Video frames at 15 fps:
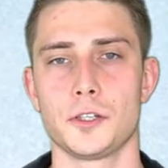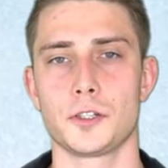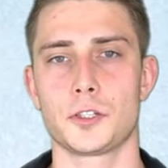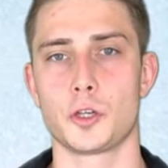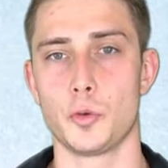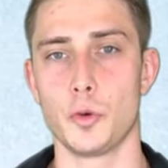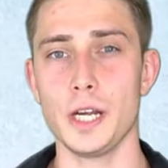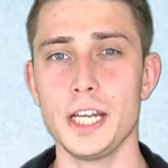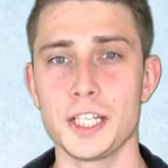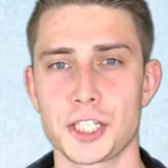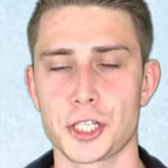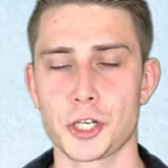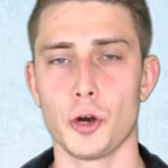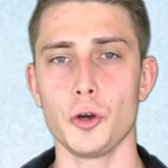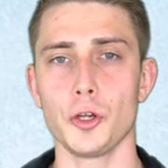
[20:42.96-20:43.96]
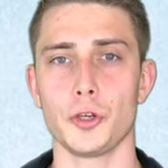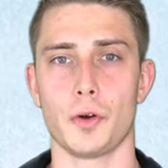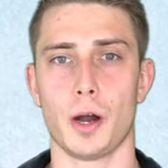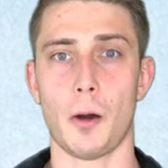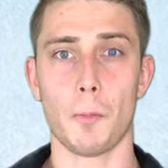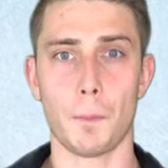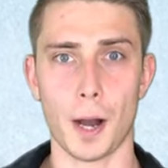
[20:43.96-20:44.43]
To really show you
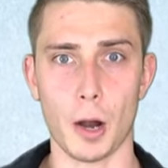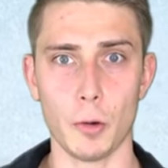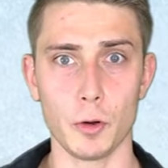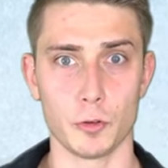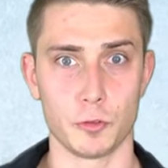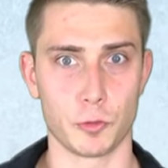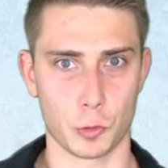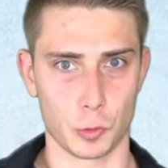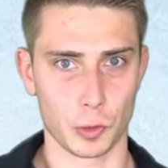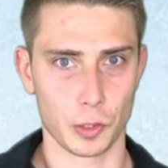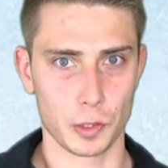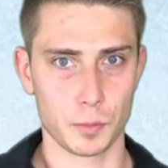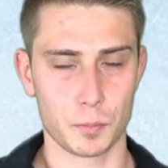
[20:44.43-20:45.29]
how powerful